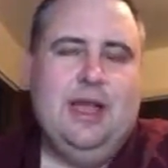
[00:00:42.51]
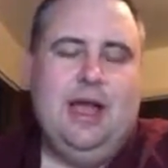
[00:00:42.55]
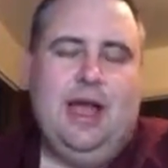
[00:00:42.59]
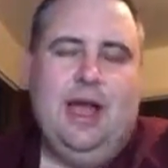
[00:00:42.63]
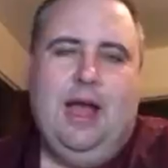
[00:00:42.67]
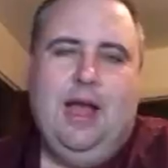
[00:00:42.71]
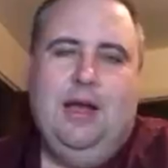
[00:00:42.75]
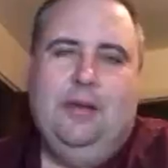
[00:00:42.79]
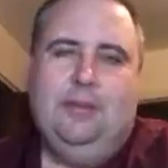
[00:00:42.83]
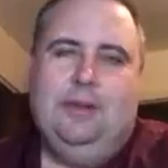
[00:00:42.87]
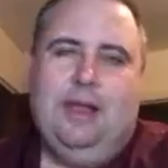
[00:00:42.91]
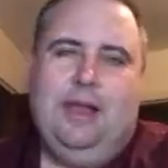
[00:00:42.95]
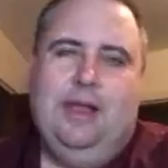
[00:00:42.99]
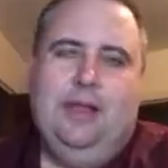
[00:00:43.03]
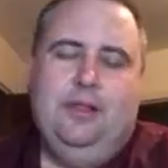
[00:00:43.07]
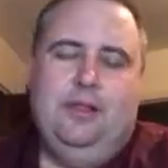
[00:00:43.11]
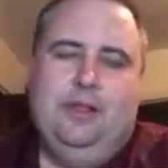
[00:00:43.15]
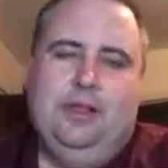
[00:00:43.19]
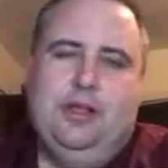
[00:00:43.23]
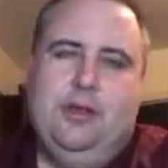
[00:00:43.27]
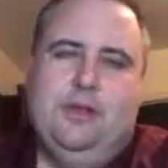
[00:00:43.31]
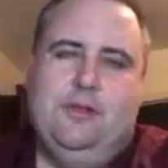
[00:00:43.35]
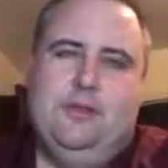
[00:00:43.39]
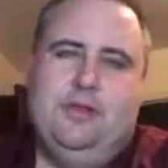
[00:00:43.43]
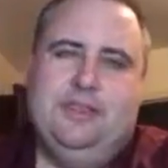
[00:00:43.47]
kind of
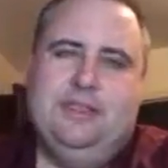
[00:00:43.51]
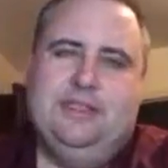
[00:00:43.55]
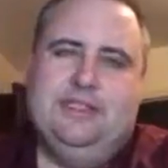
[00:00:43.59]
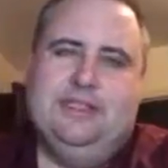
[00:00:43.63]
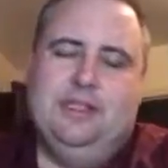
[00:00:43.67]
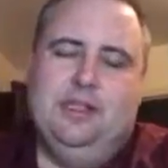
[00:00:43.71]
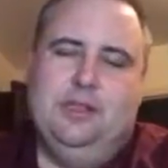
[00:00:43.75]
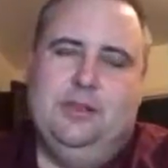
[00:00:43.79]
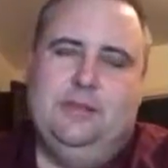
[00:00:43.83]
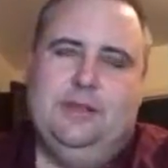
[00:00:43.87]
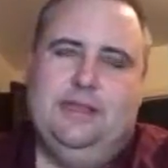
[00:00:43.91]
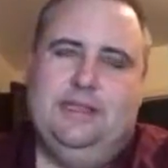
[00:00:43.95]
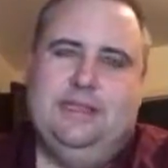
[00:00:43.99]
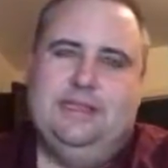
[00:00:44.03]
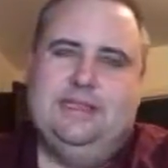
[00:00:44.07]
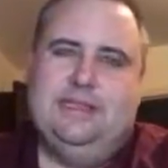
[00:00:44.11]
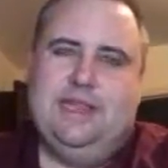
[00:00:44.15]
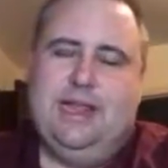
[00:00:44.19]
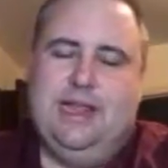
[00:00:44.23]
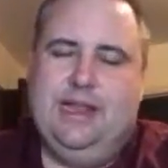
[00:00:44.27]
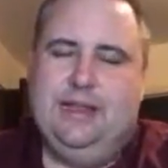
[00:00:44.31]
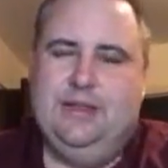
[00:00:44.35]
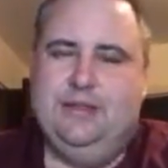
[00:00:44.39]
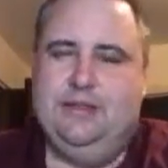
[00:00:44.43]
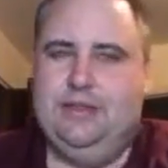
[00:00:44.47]
look over the syllabus,
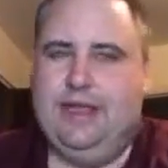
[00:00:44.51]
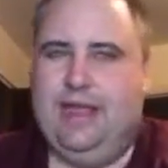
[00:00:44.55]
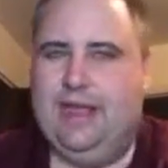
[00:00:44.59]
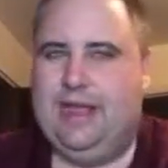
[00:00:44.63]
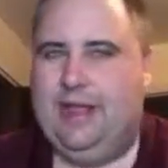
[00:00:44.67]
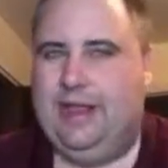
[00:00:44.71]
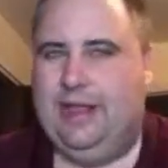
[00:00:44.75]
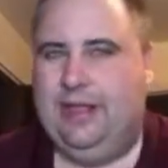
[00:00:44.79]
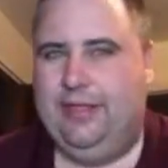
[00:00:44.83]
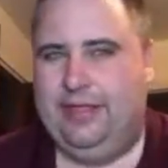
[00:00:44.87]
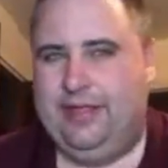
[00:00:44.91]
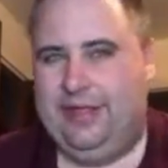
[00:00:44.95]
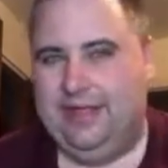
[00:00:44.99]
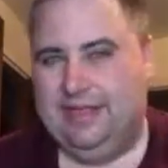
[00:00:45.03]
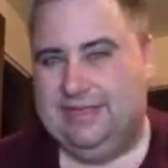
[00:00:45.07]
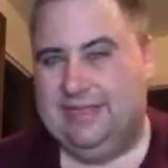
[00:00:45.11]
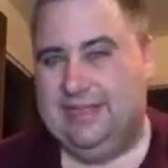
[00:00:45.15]
kind of do that kind of thing.